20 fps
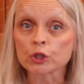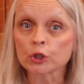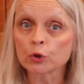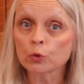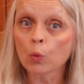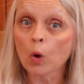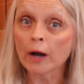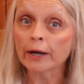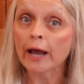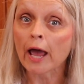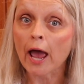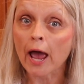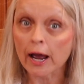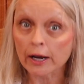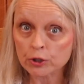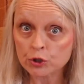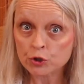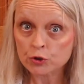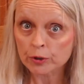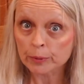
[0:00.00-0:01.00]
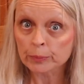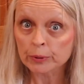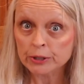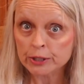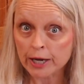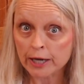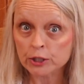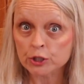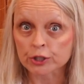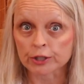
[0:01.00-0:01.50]
do you want extra
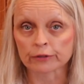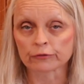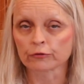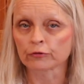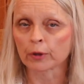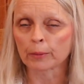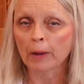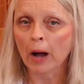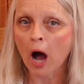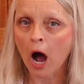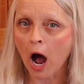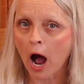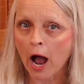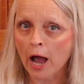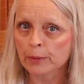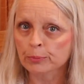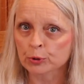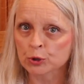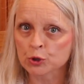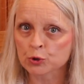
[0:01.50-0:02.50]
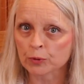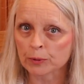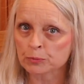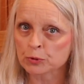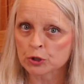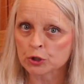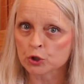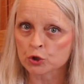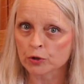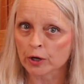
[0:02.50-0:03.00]
protection from high
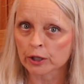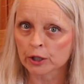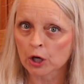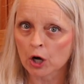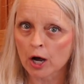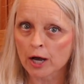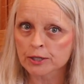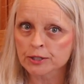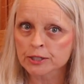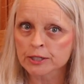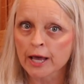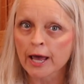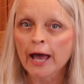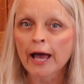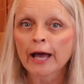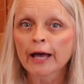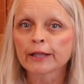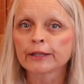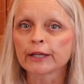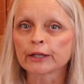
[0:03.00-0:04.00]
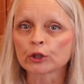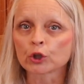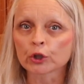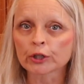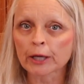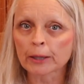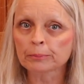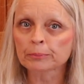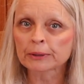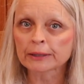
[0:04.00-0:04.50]
prescription drug costs? Then
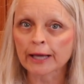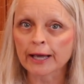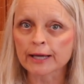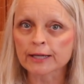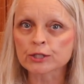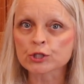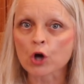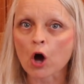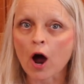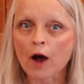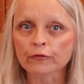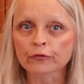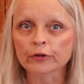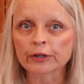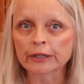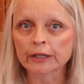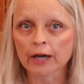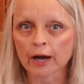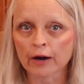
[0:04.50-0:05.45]
look at plans offering